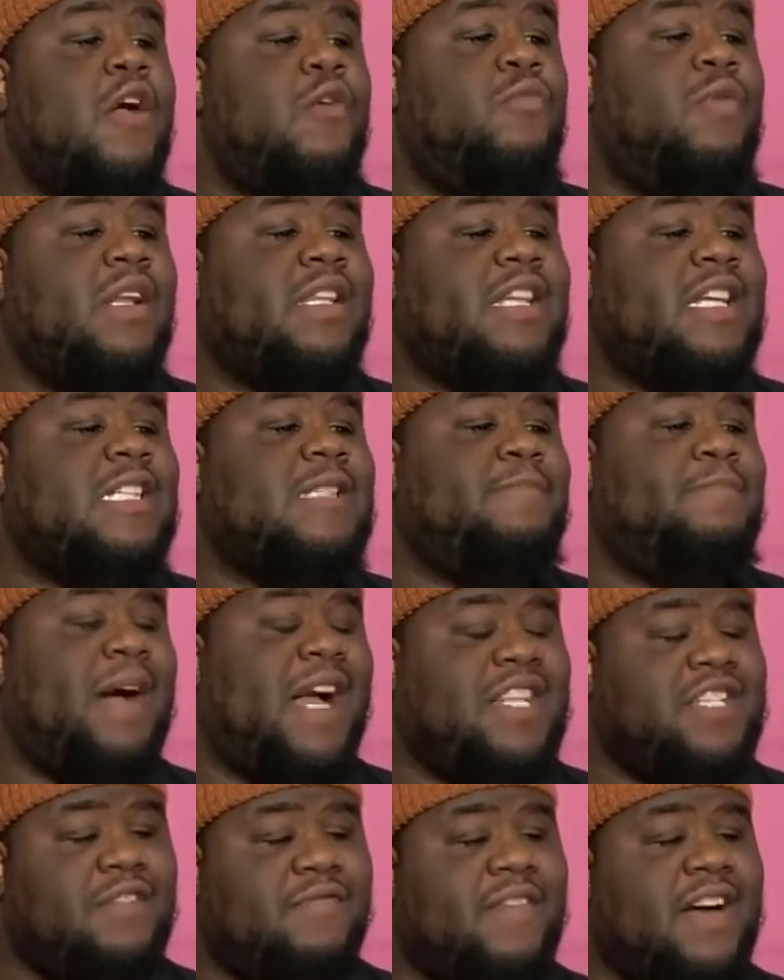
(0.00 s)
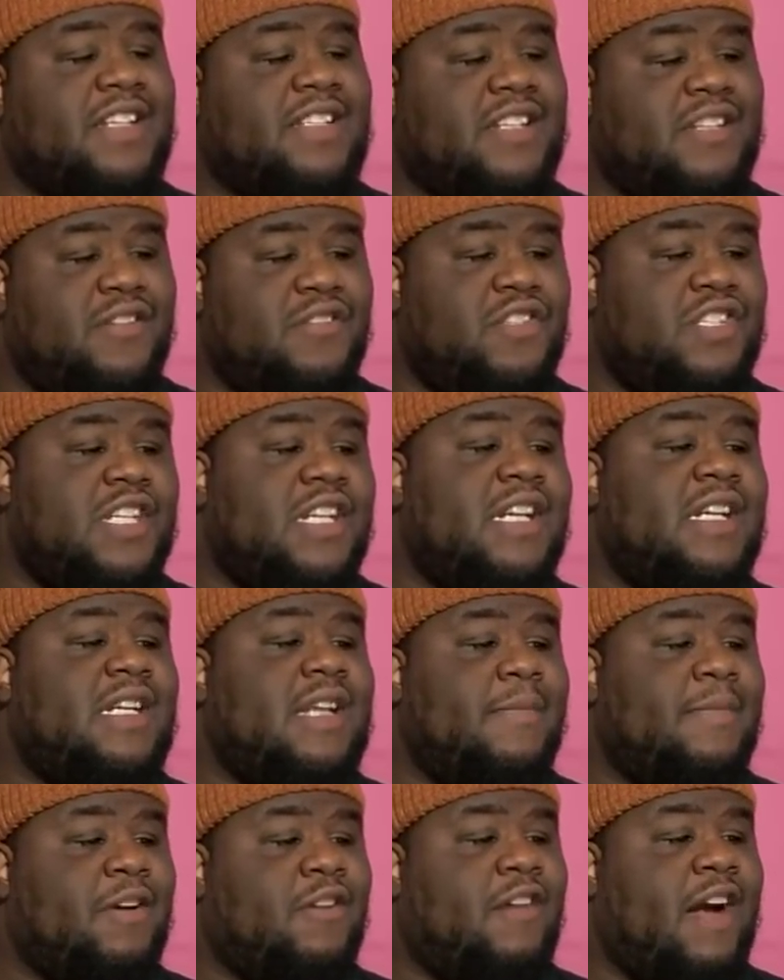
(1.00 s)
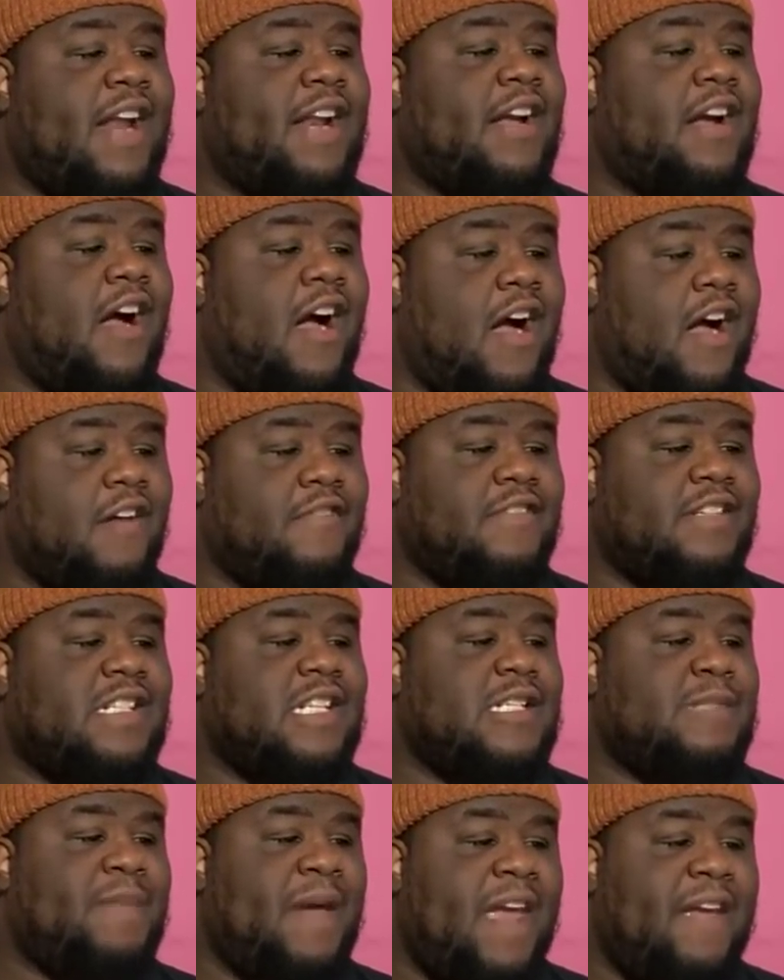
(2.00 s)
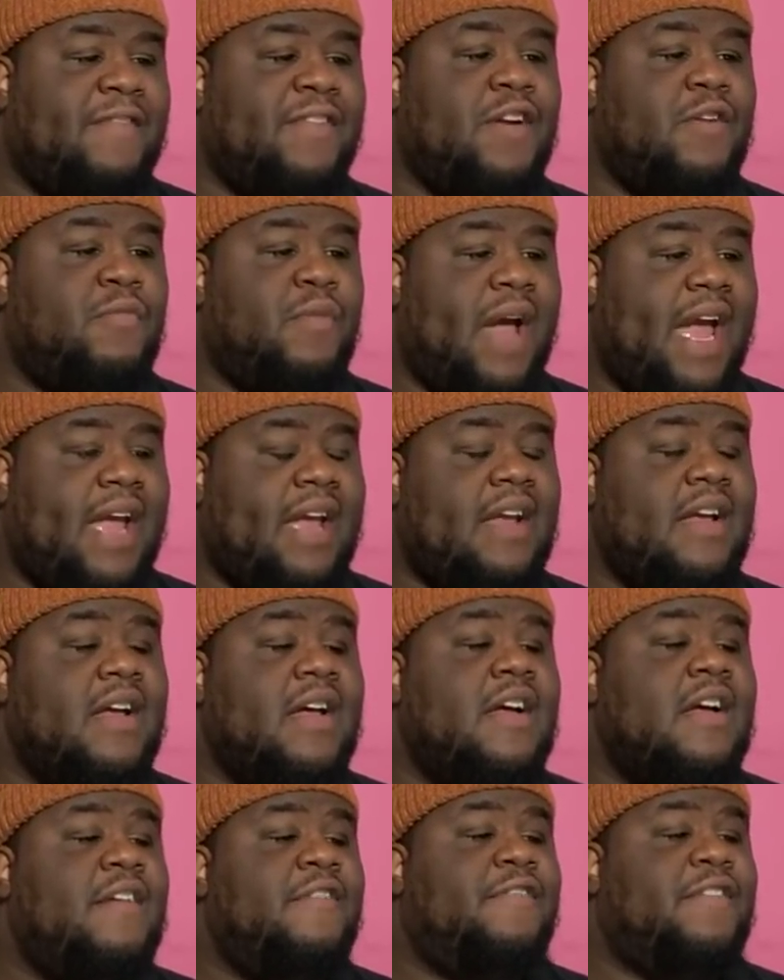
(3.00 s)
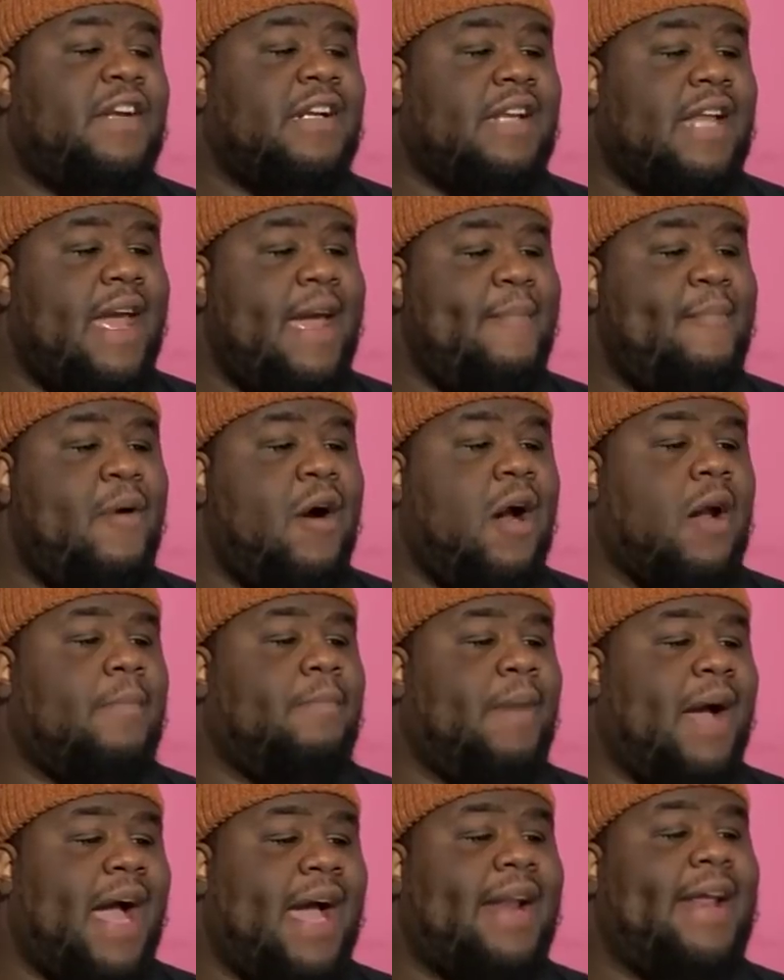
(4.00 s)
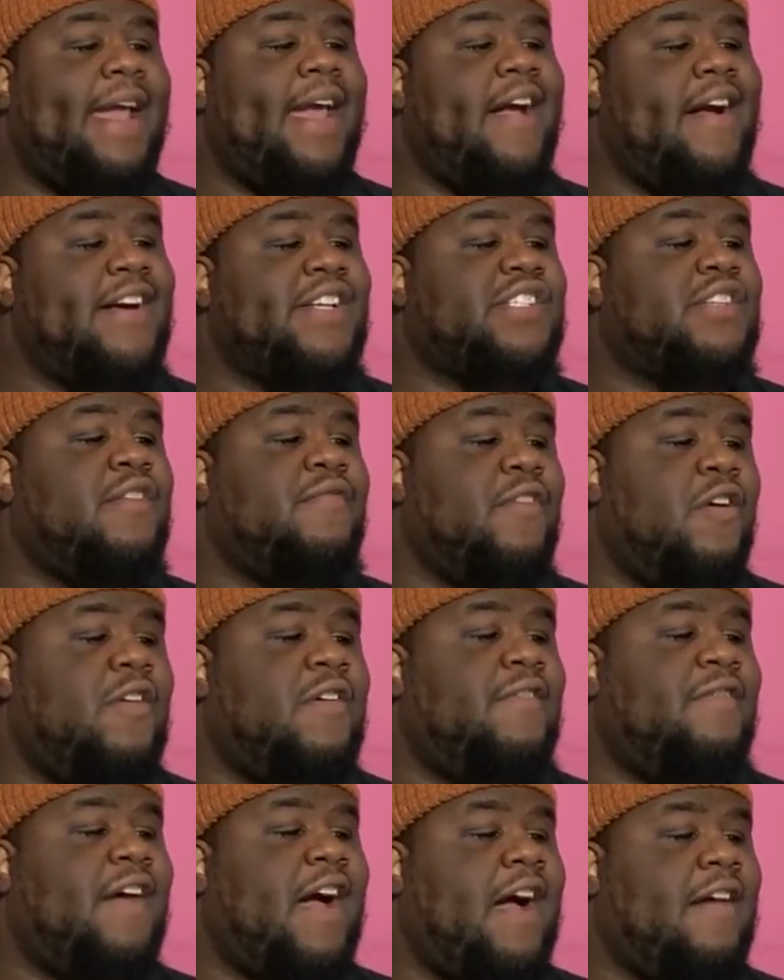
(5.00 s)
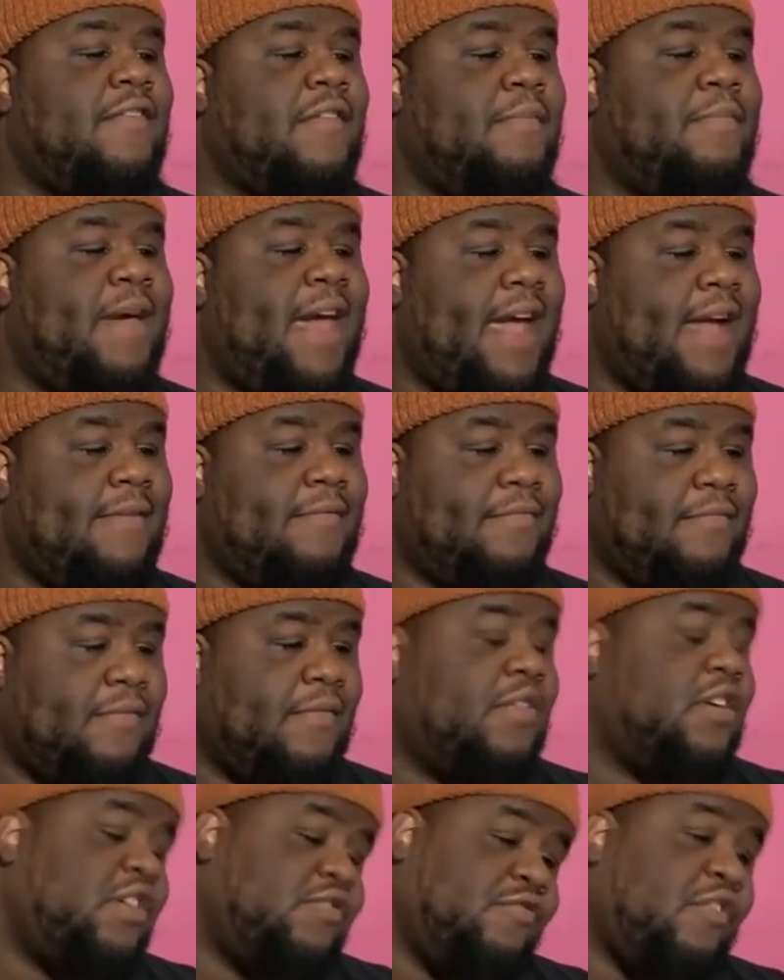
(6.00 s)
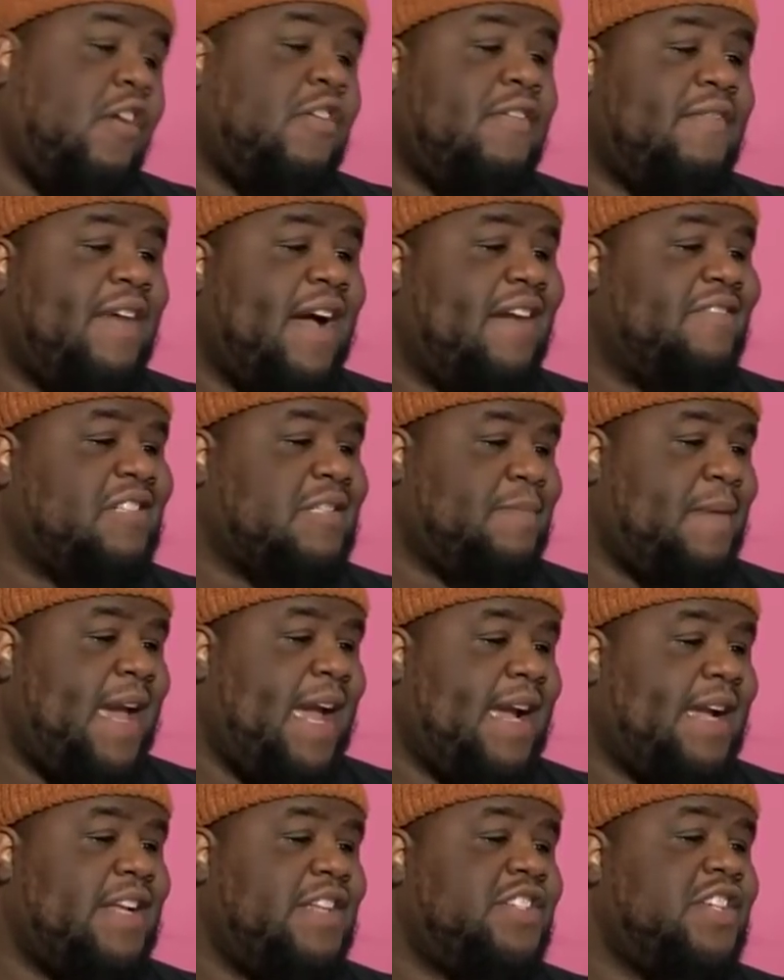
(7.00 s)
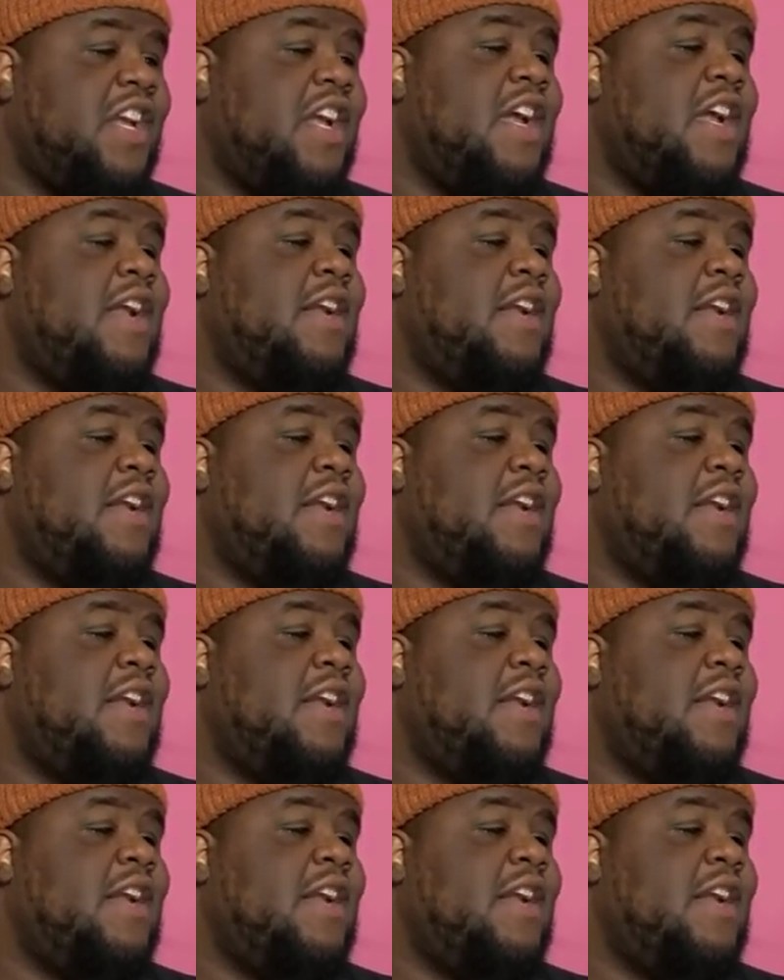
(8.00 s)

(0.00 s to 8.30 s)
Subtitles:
With this budget resolution, the Democratic Congress is paving the way for the landmark Biden-Harris coronavirus package